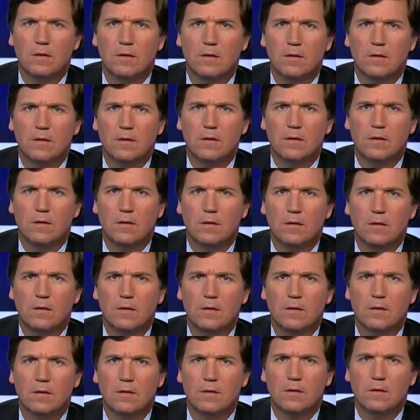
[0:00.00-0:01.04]

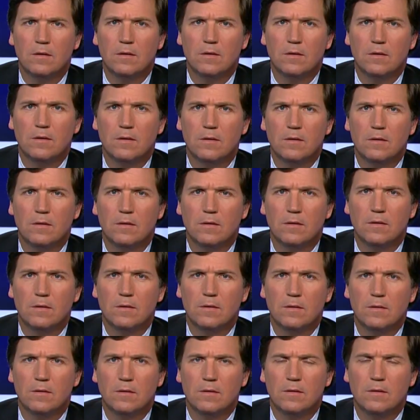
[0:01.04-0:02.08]

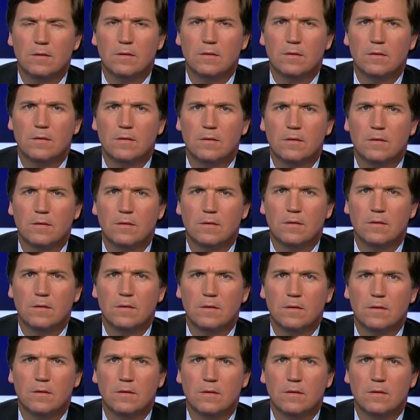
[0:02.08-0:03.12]

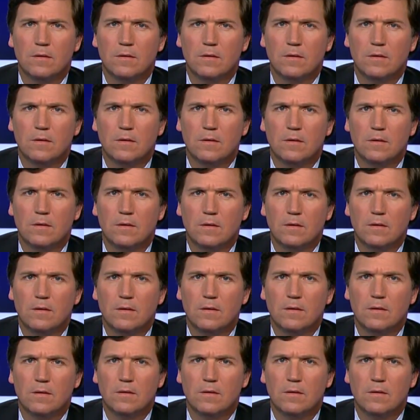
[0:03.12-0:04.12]
[no speech]